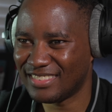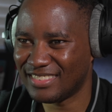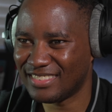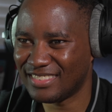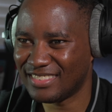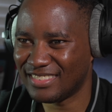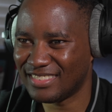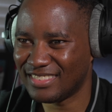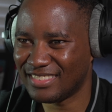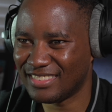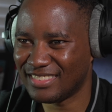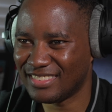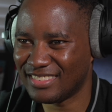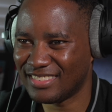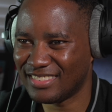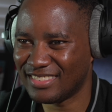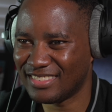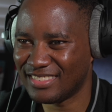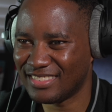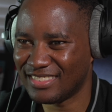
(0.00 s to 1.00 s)

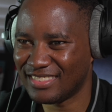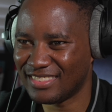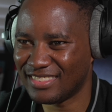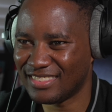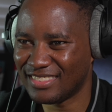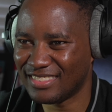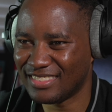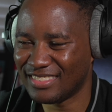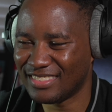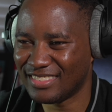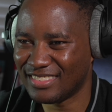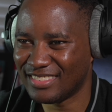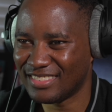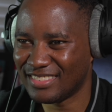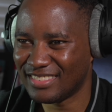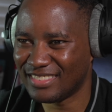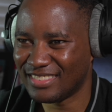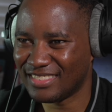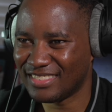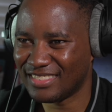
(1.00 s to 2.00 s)

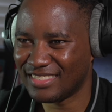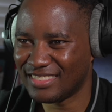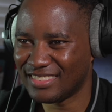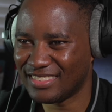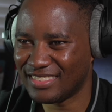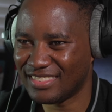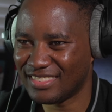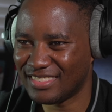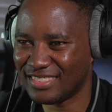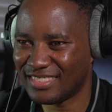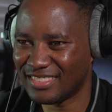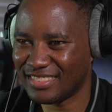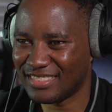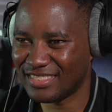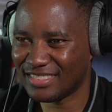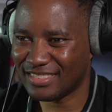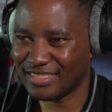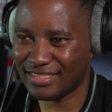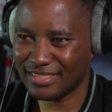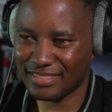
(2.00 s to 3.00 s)

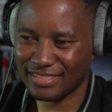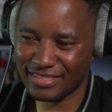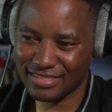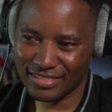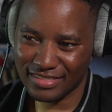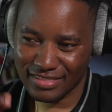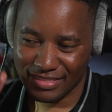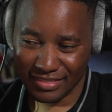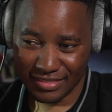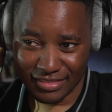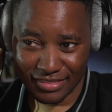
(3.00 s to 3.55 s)
No words are spoken by the person on screen.